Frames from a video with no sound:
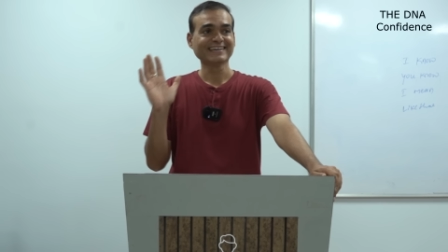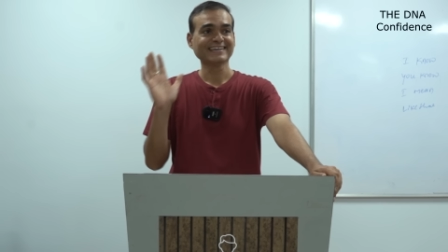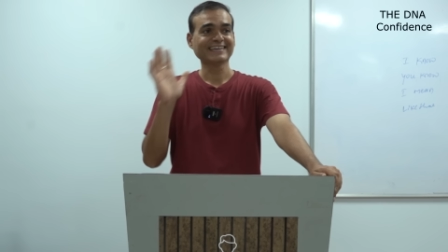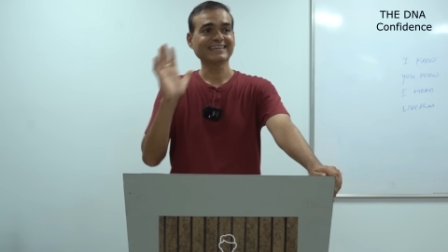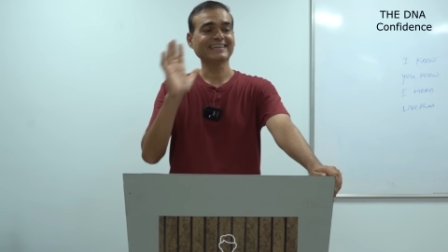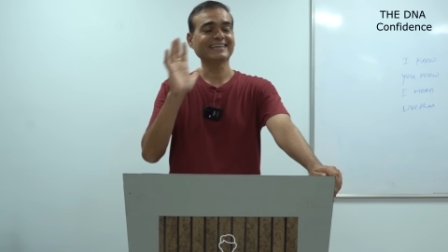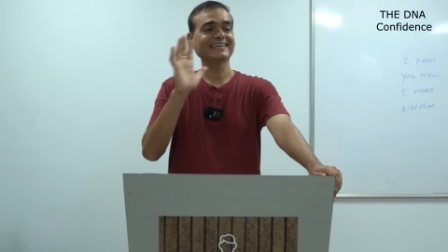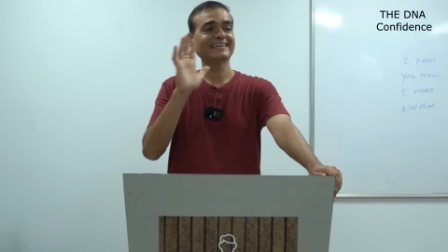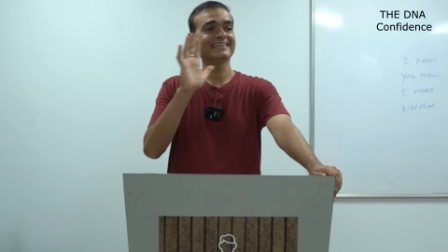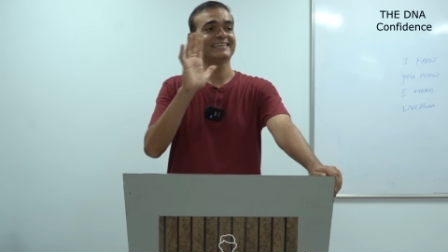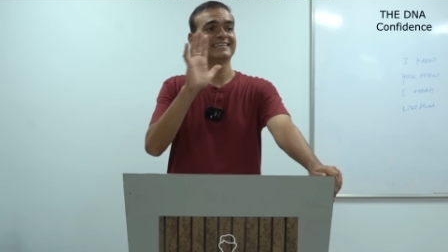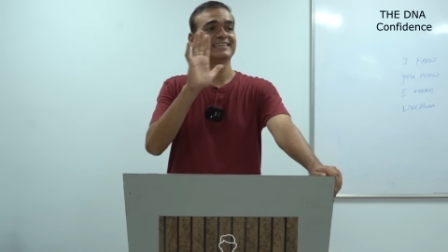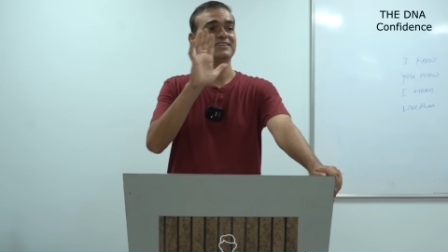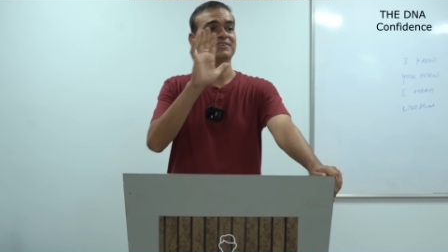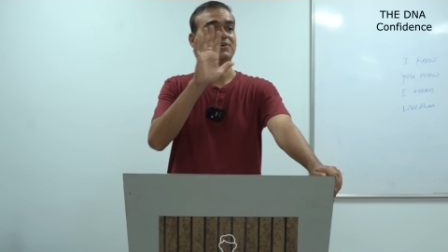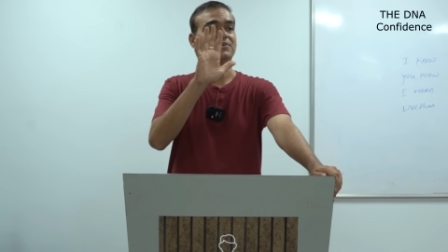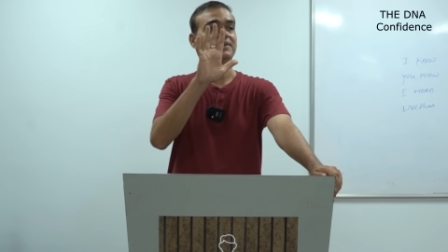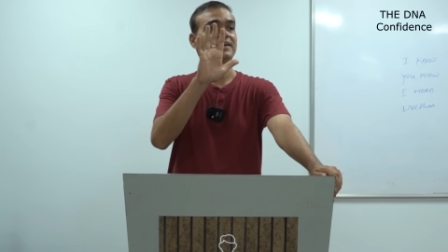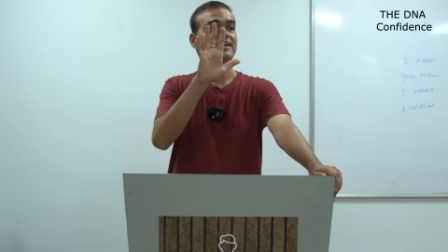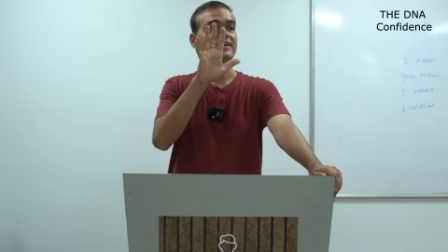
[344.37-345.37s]
he did
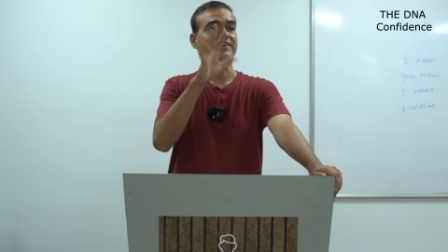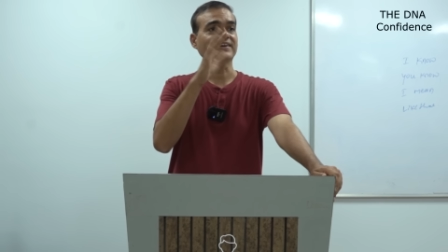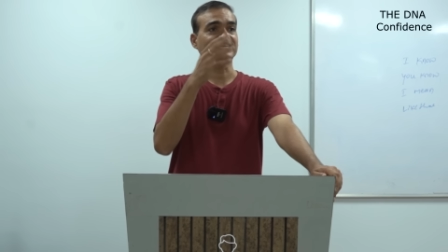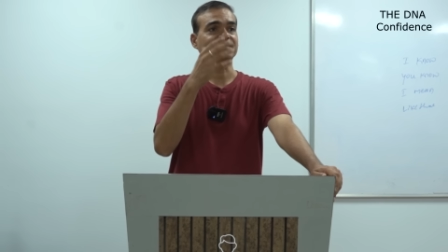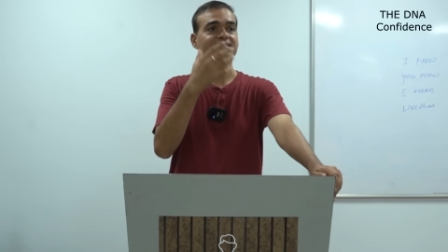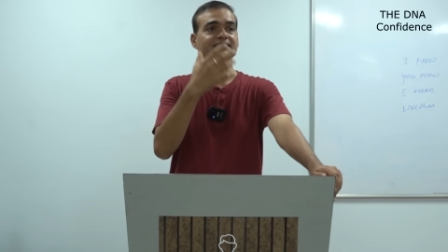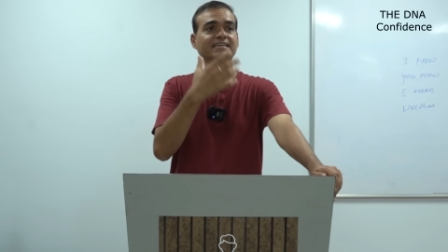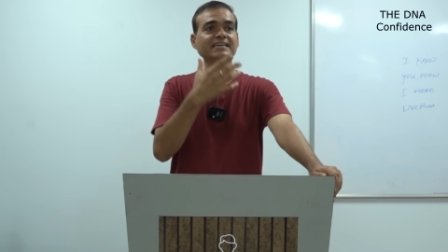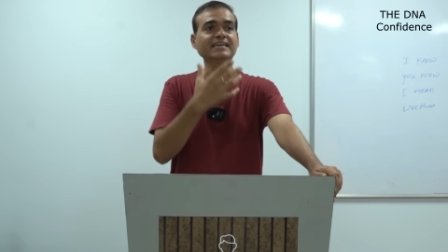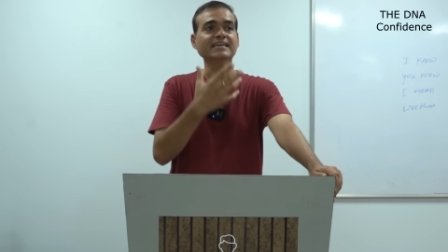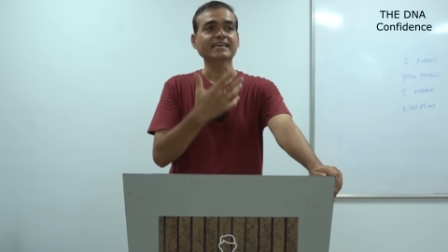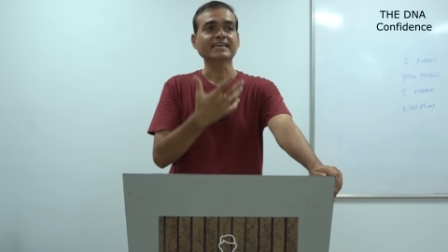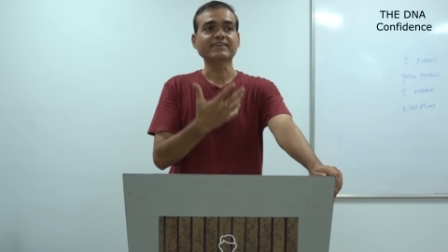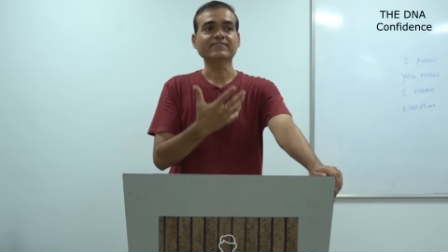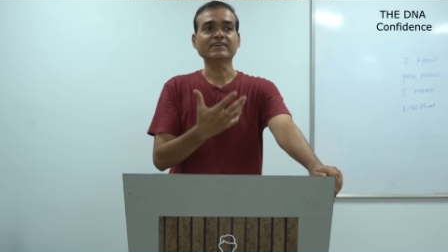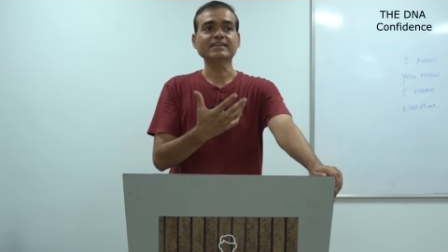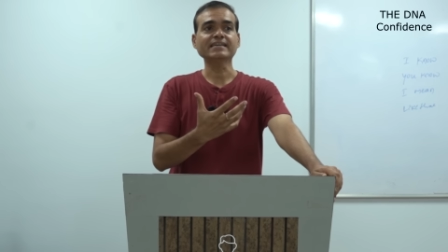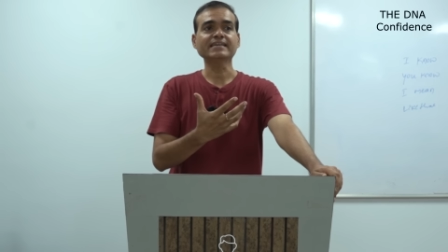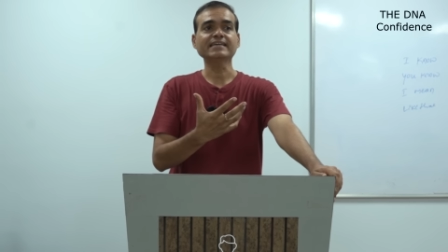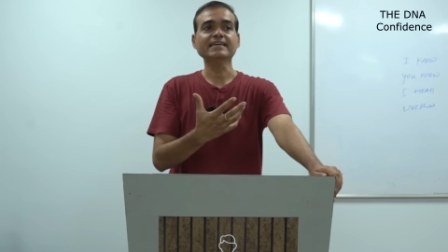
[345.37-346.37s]
not take rest
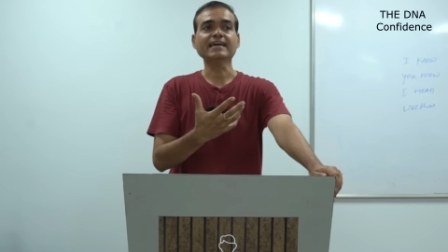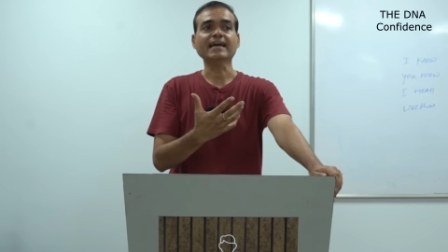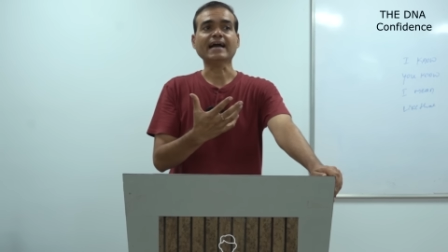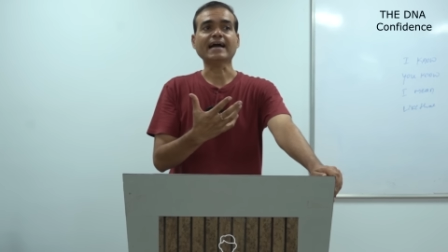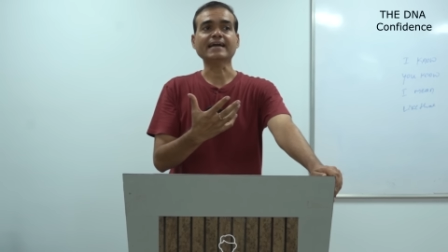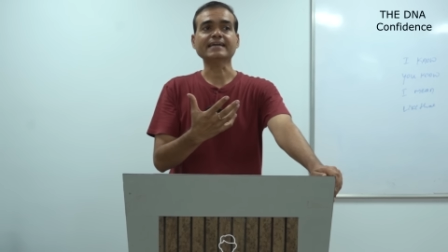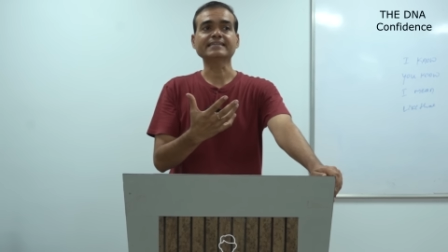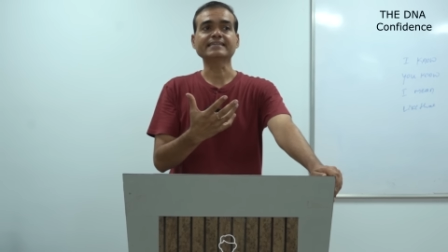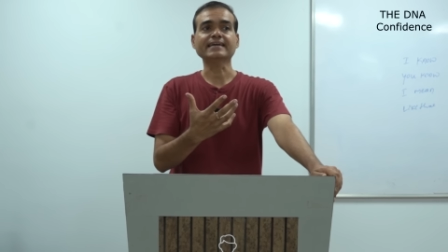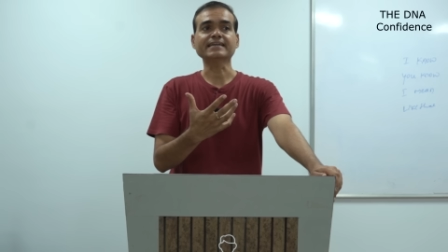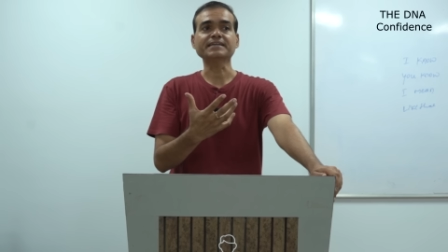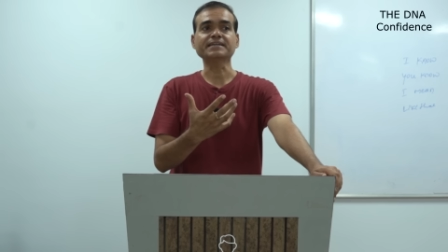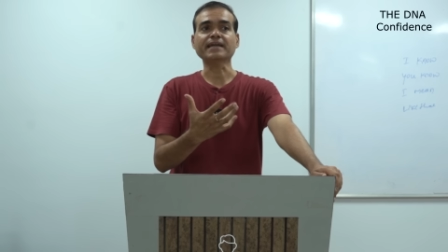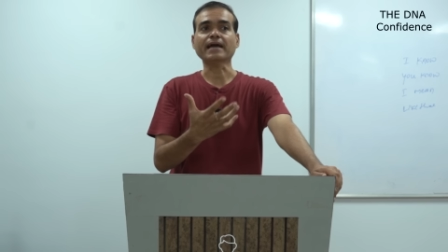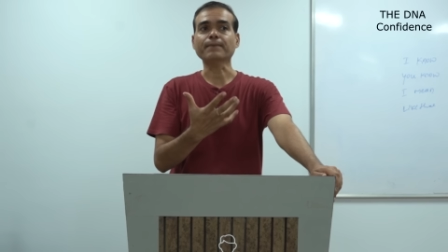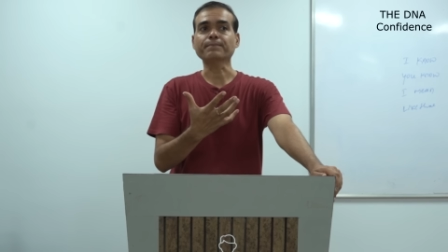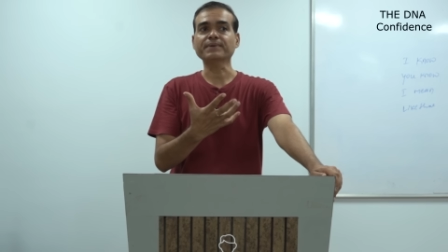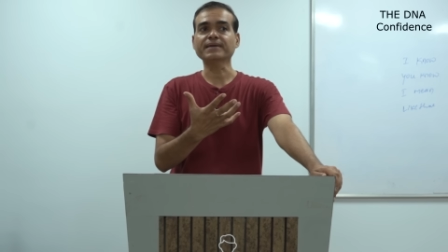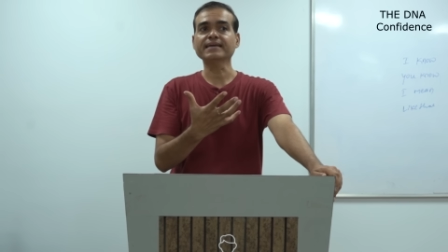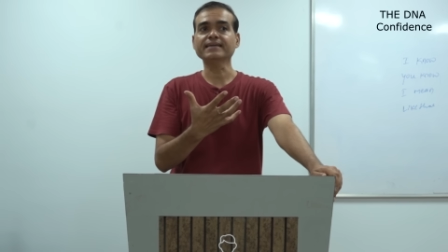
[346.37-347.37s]
even he had that
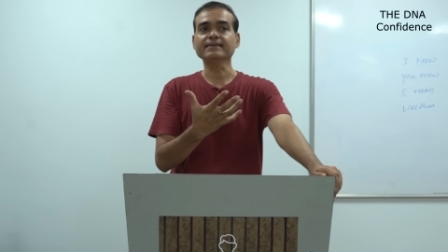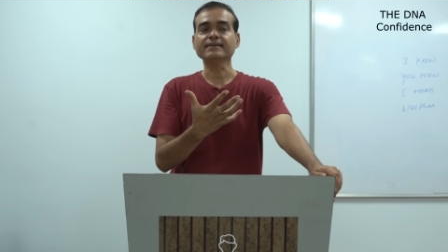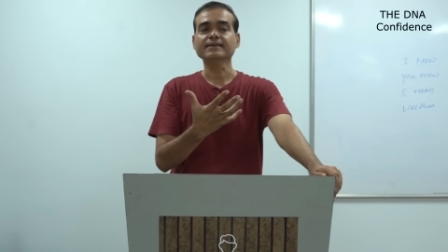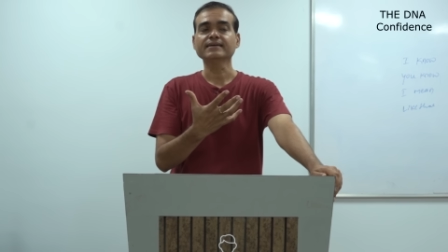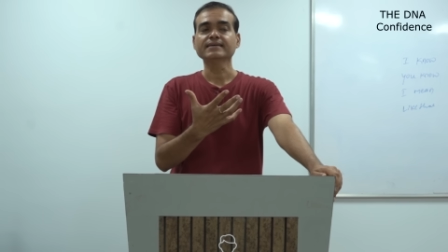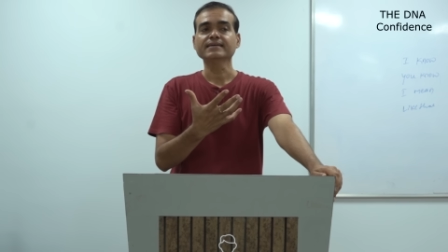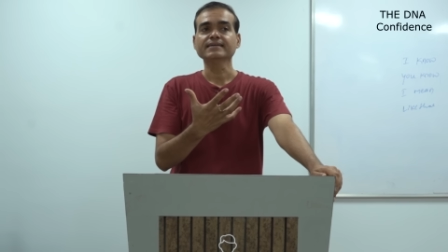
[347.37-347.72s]
napkin